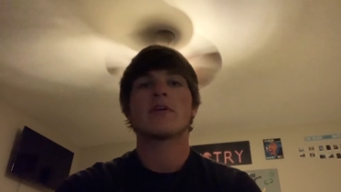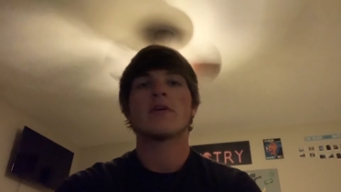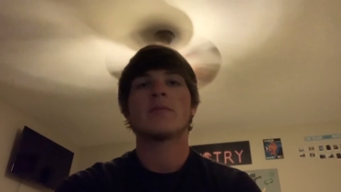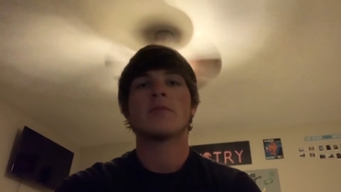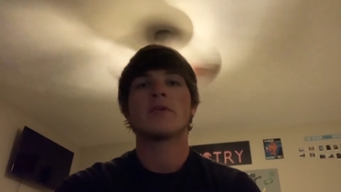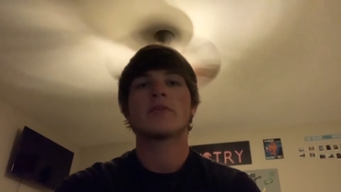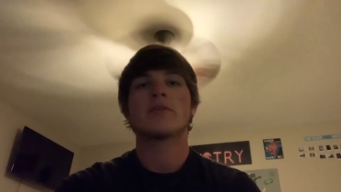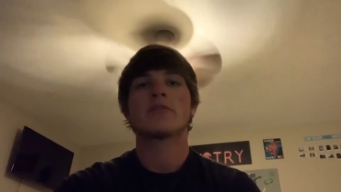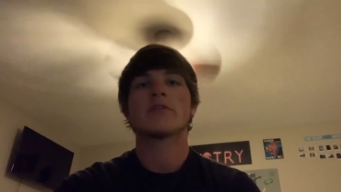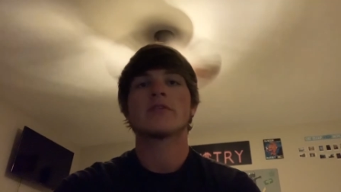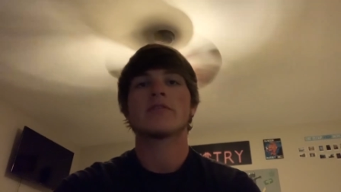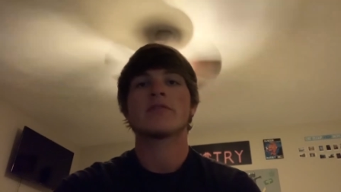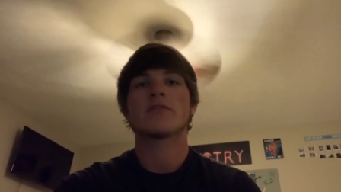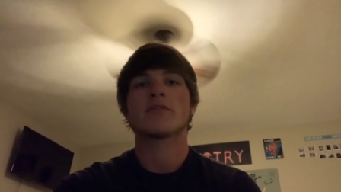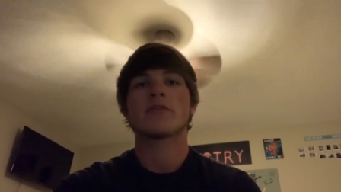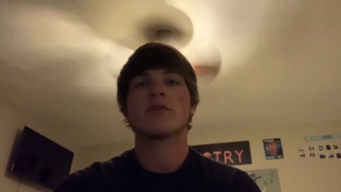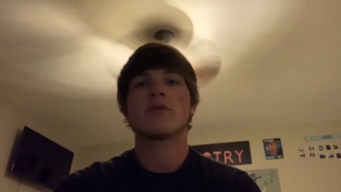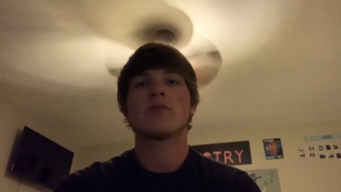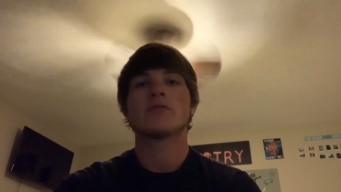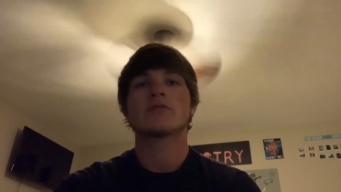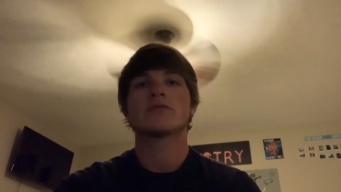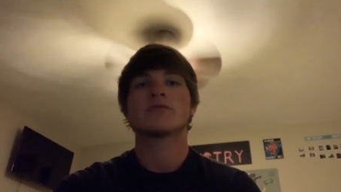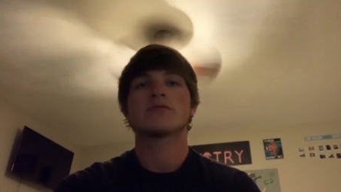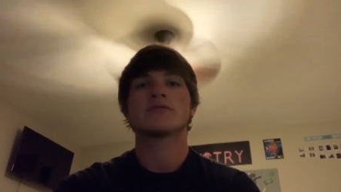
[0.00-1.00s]
among different
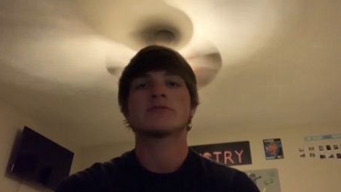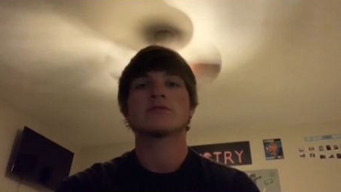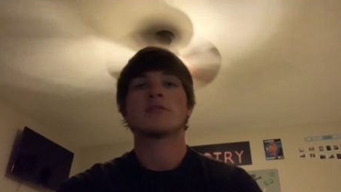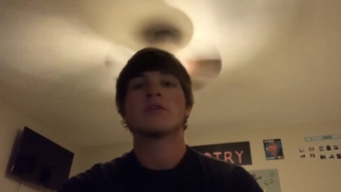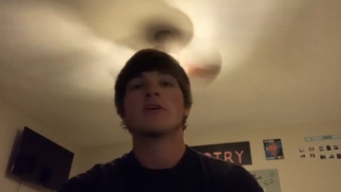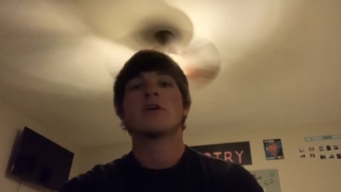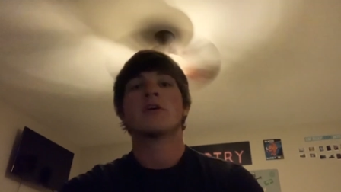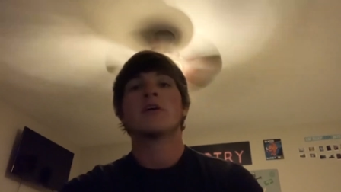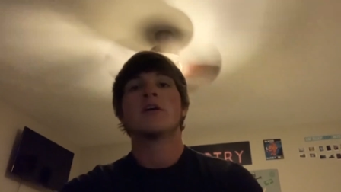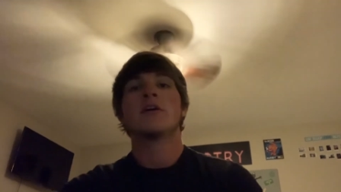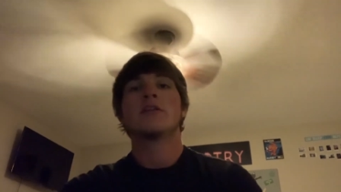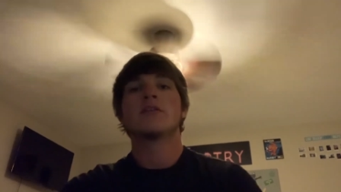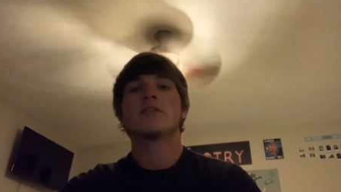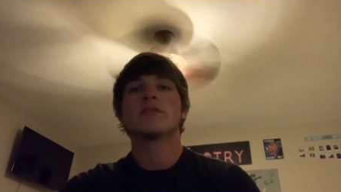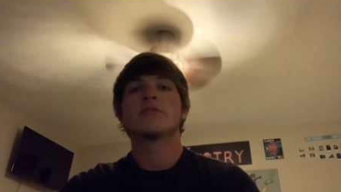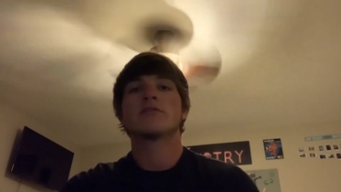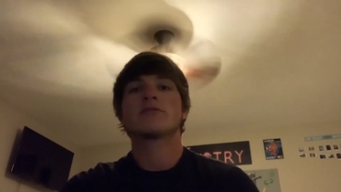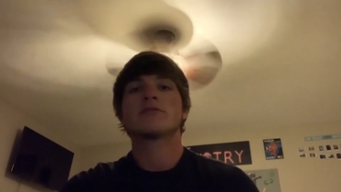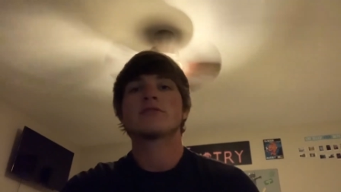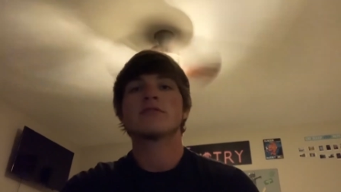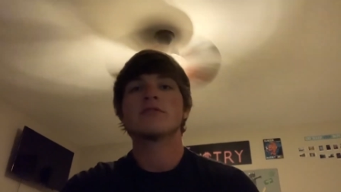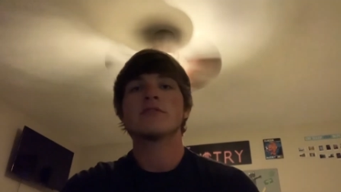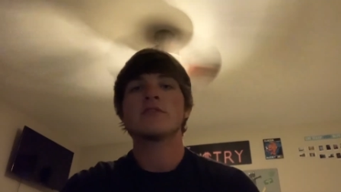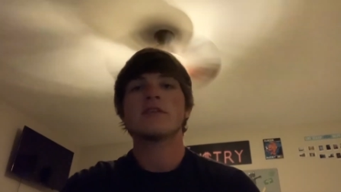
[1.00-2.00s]
cultures. To
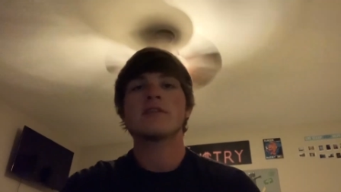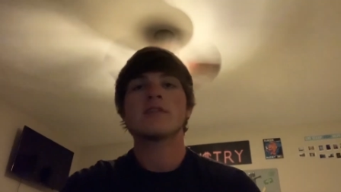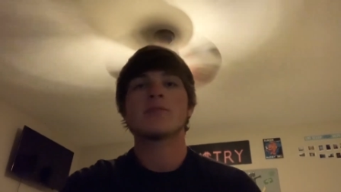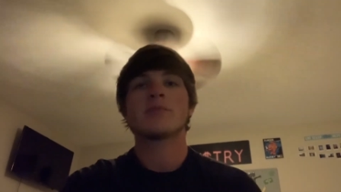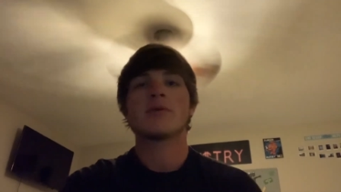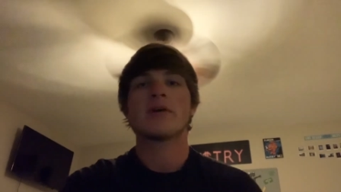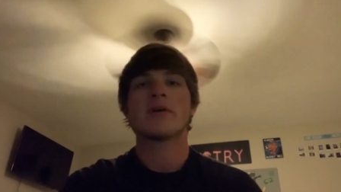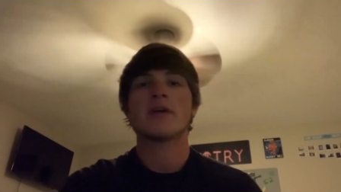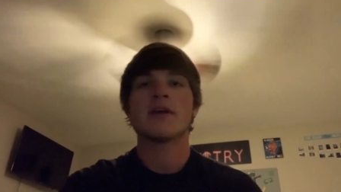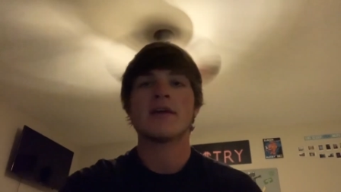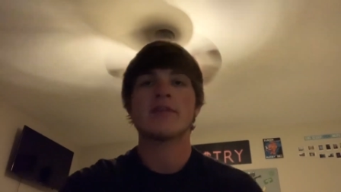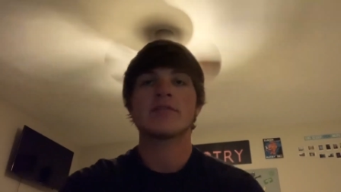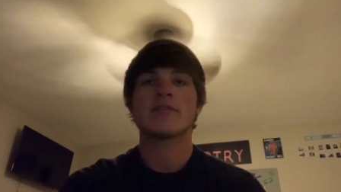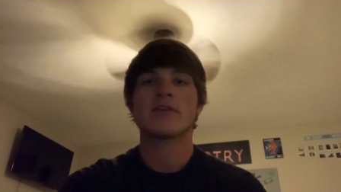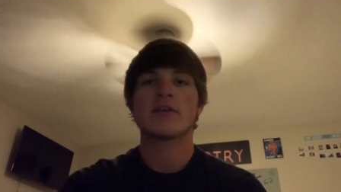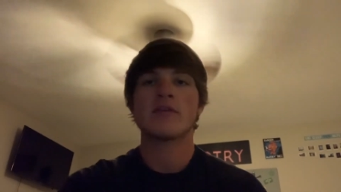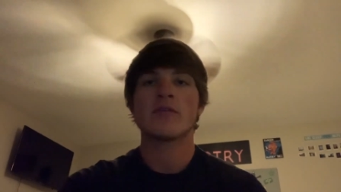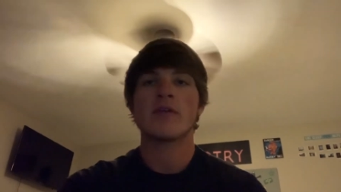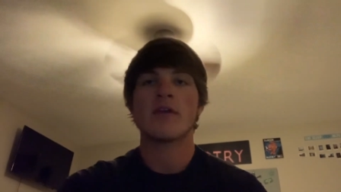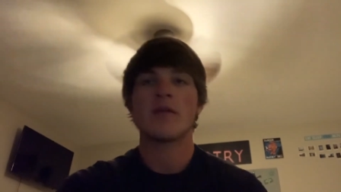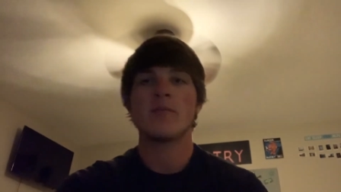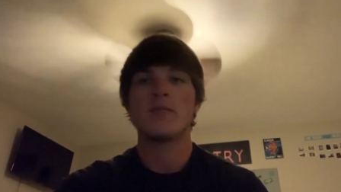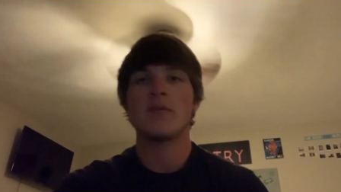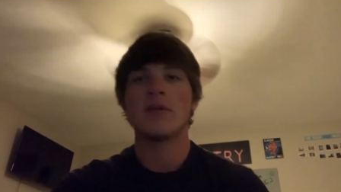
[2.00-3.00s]
ensure that the play has a
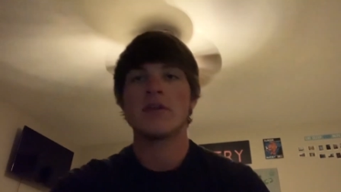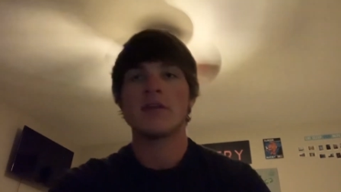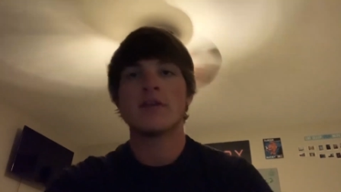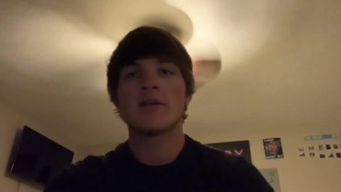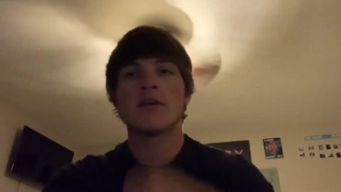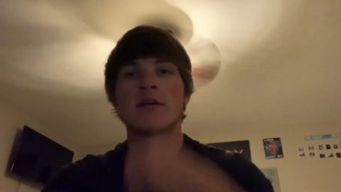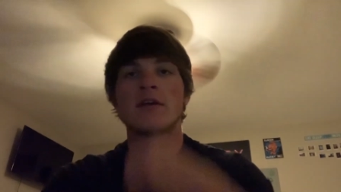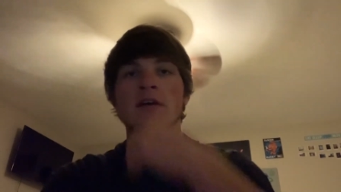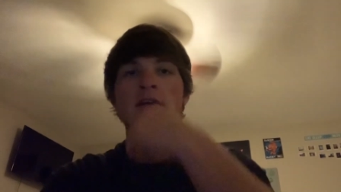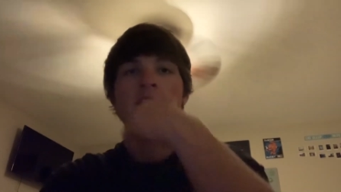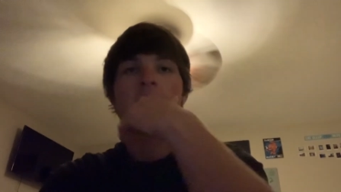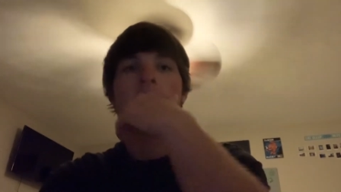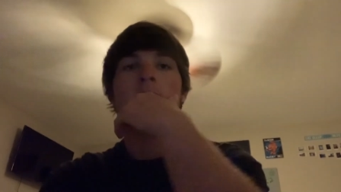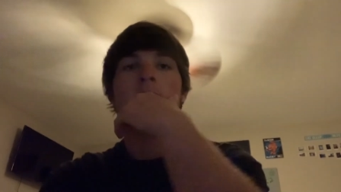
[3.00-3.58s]
great meaning, the